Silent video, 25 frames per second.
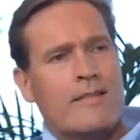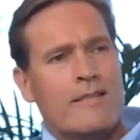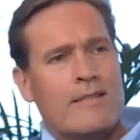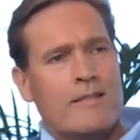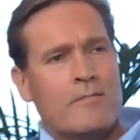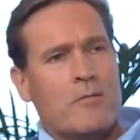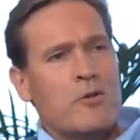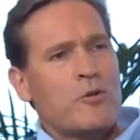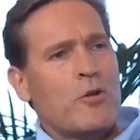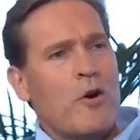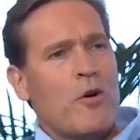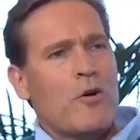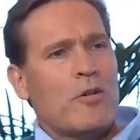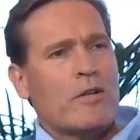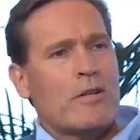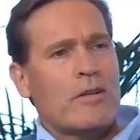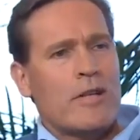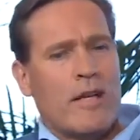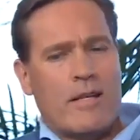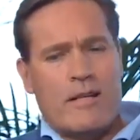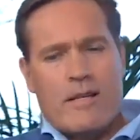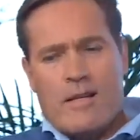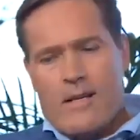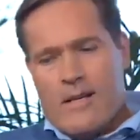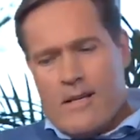Yes, have
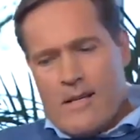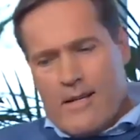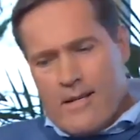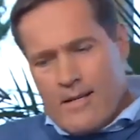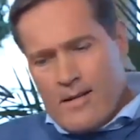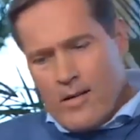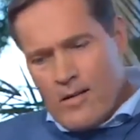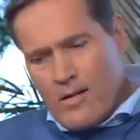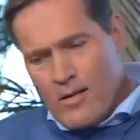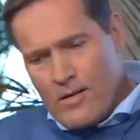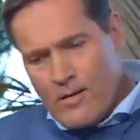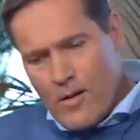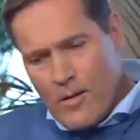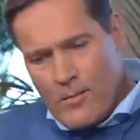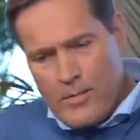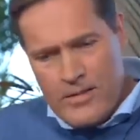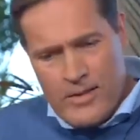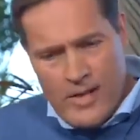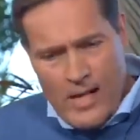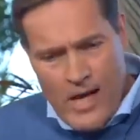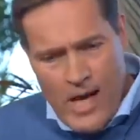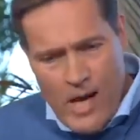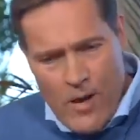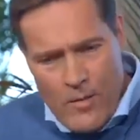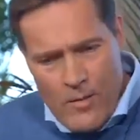to.
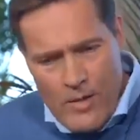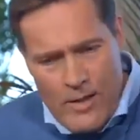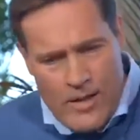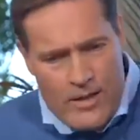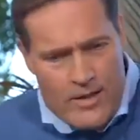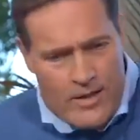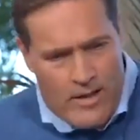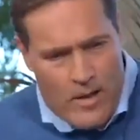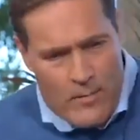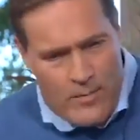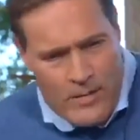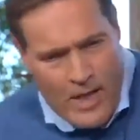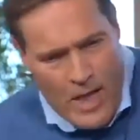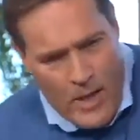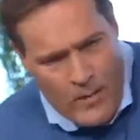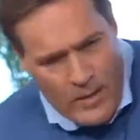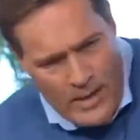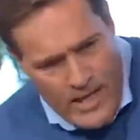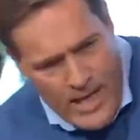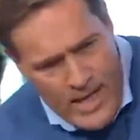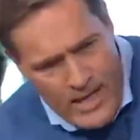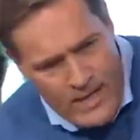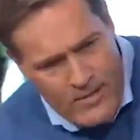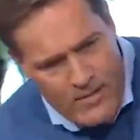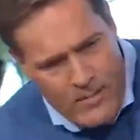We also call the
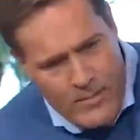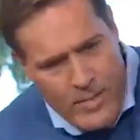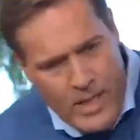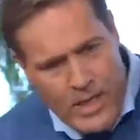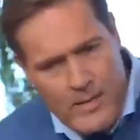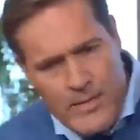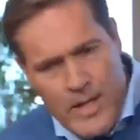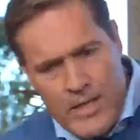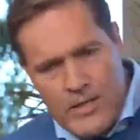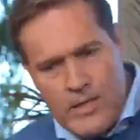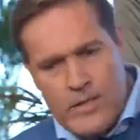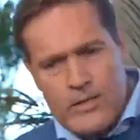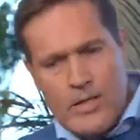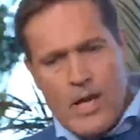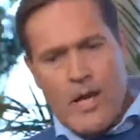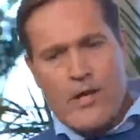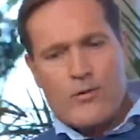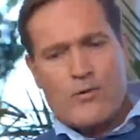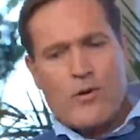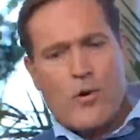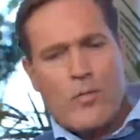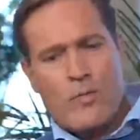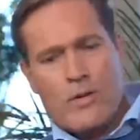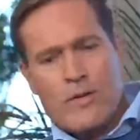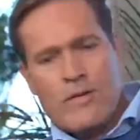old people at home.
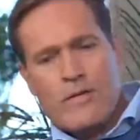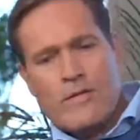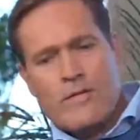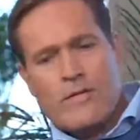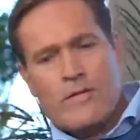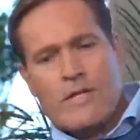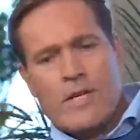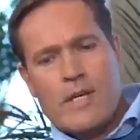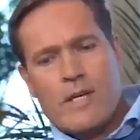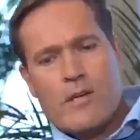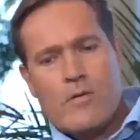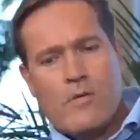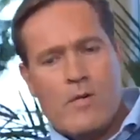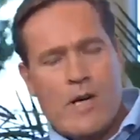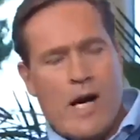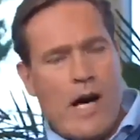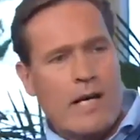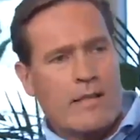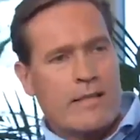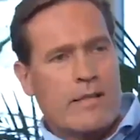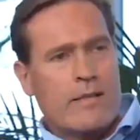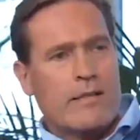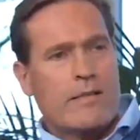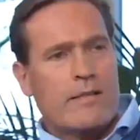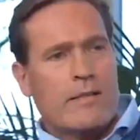We ask, how are they
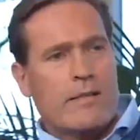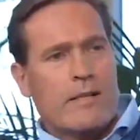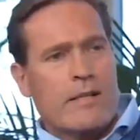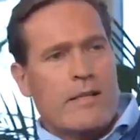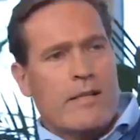doing?